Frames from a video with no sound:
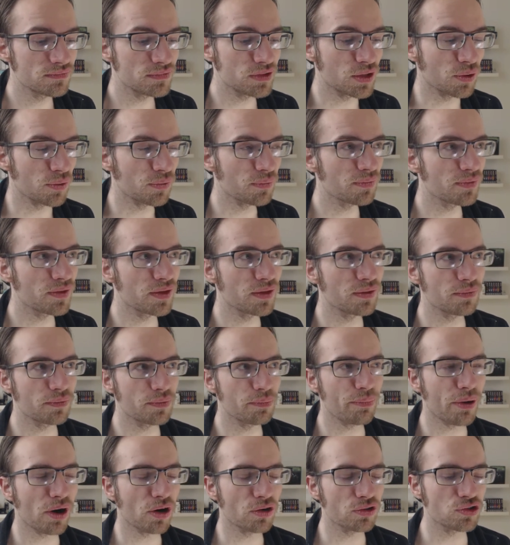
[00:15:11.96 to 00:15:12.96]
you know,
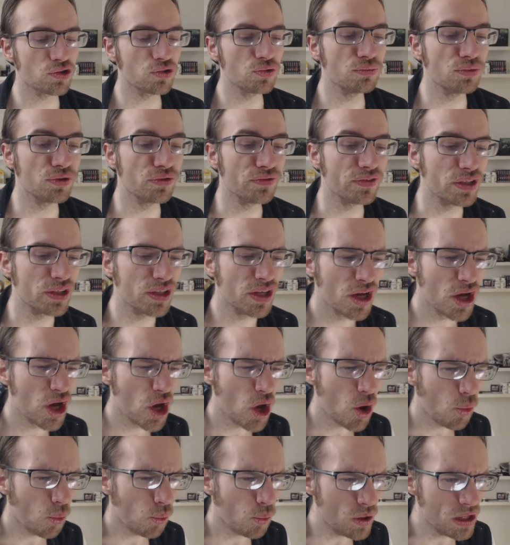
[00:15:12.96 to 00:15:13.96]
the part two movie
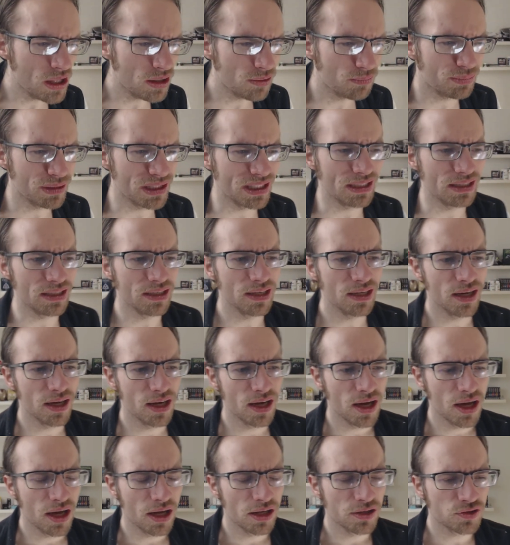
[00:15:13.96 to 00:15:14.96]
will be.
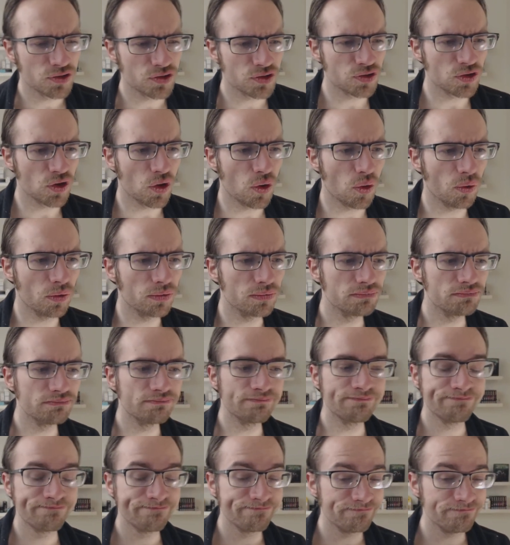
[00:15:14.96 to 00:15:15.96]
So
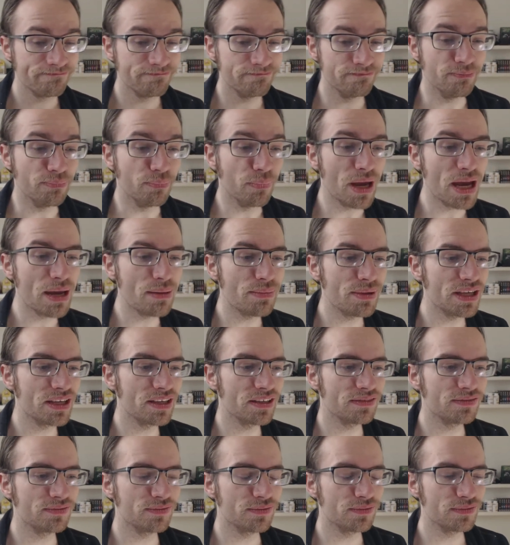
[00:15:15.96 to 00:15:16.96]

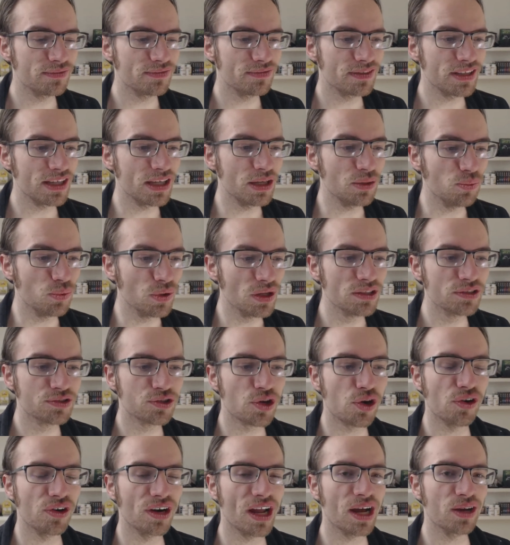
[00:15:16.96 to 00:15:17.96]
maybe it will
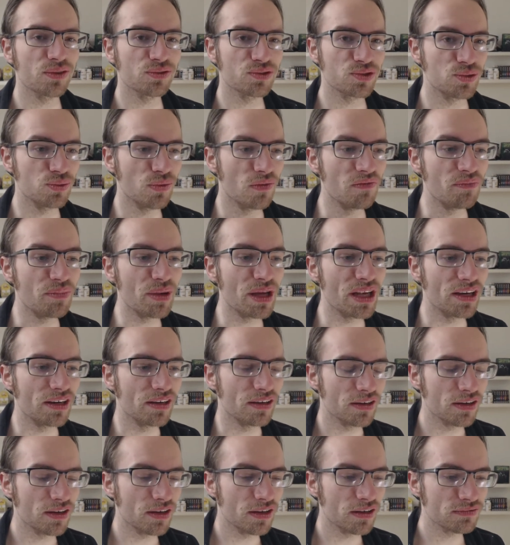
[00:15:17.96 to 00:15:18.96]
turn out to have
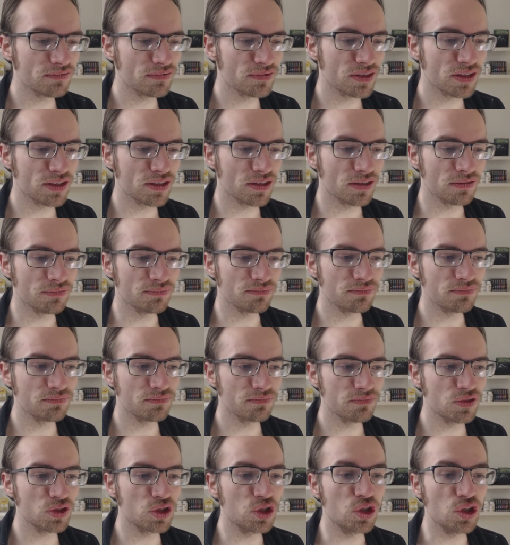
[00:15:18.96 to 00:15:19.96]
been a
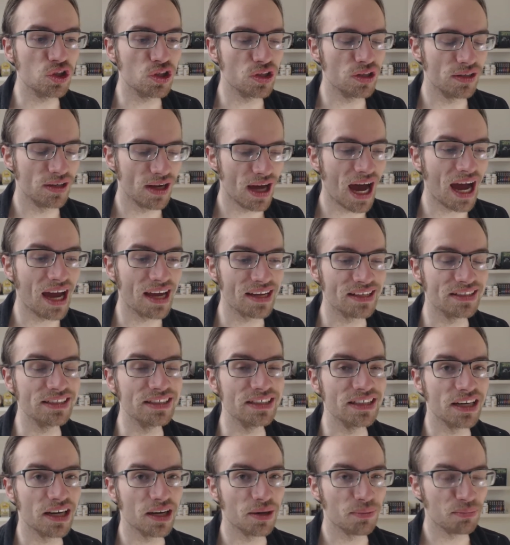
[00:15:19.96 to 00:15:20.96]
good
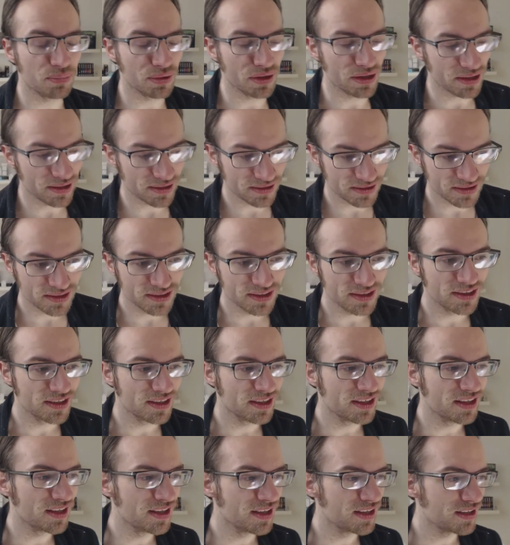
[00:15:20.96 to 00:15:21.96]
idea, but
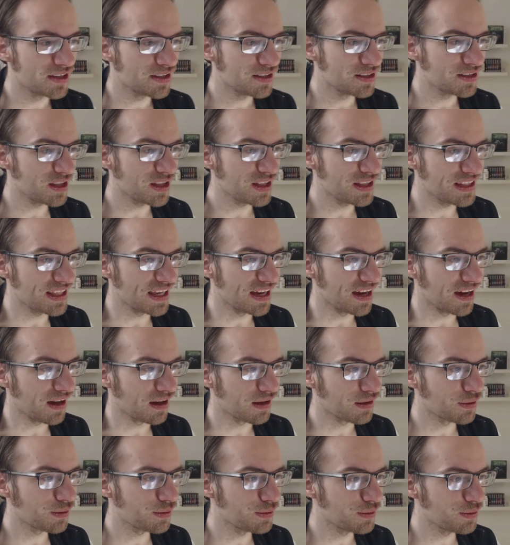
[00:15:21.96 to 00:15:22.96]

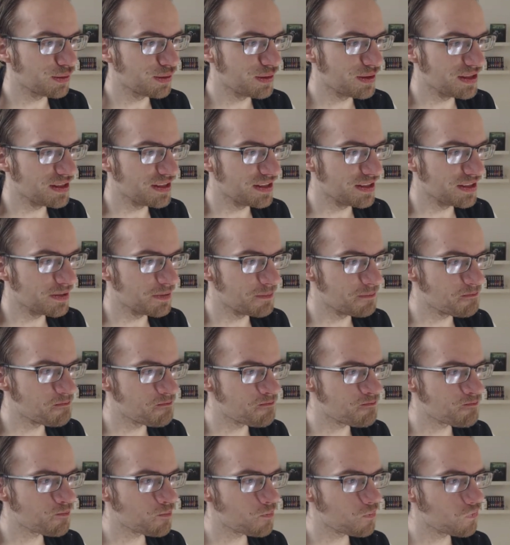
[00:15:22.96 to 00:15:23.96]
yeah, the